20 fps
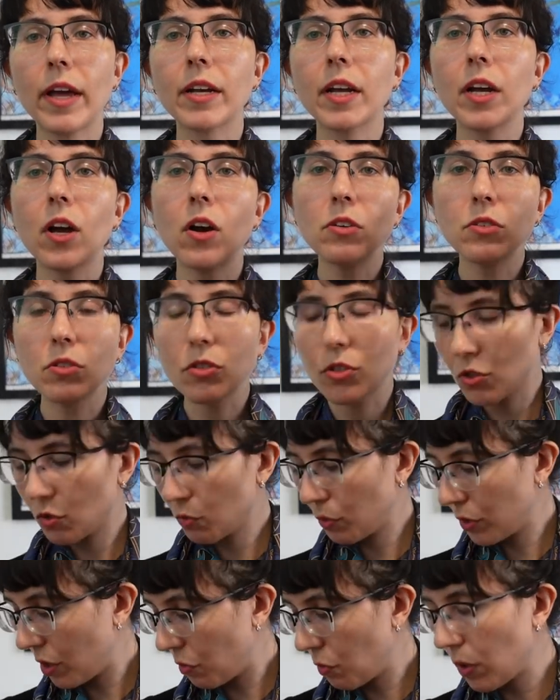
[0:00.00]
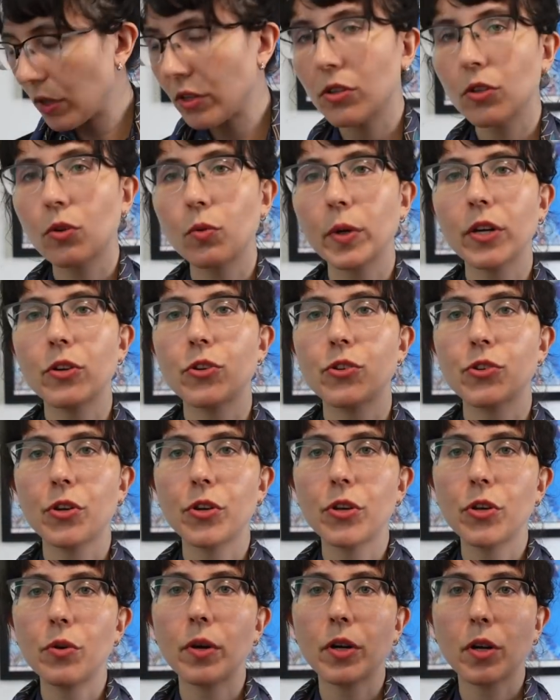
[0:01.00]
And I also just really wanted to quick show
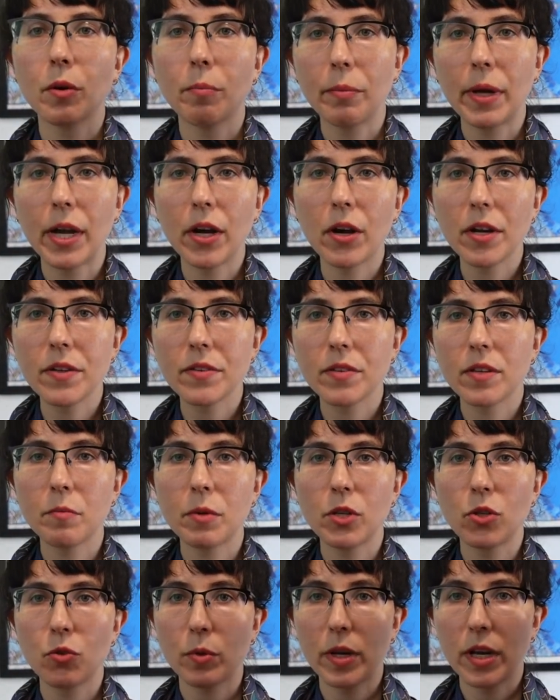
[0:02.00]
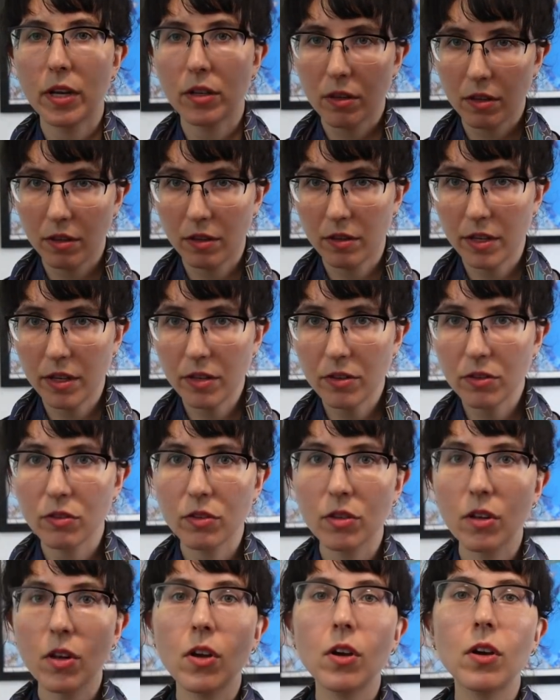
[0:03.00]
you a comparison between
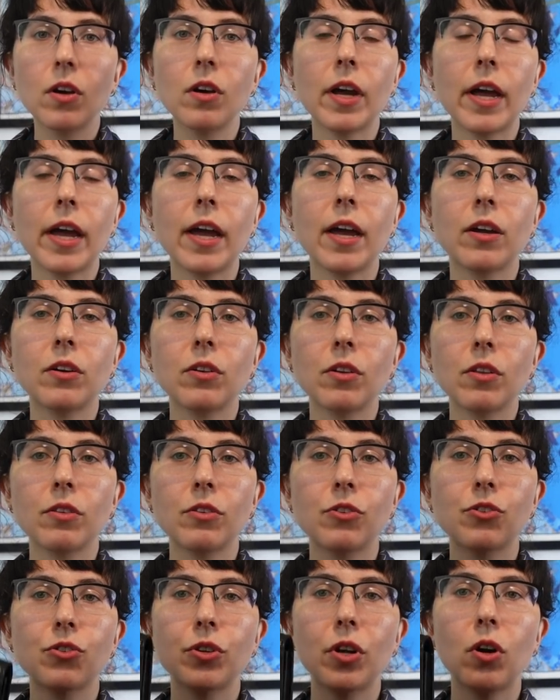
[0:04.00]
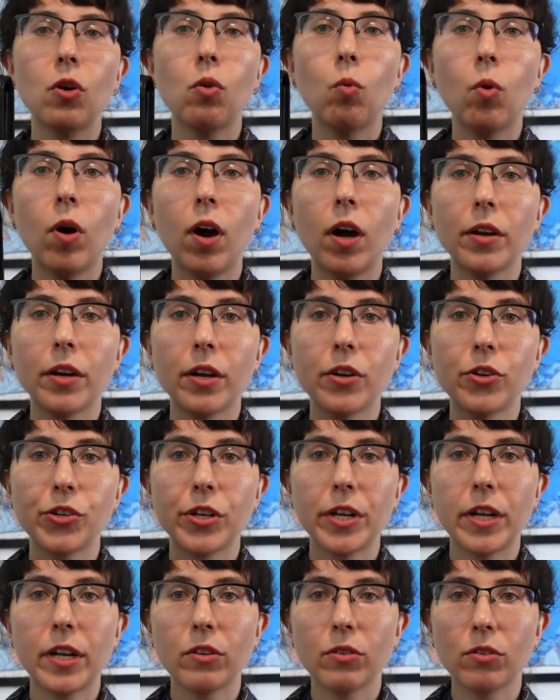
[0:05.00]
this and the Chanel wallet on
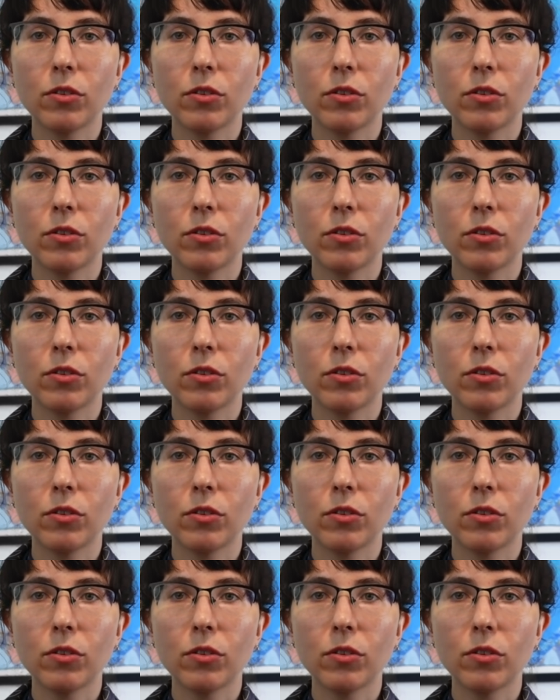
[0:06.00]
chain.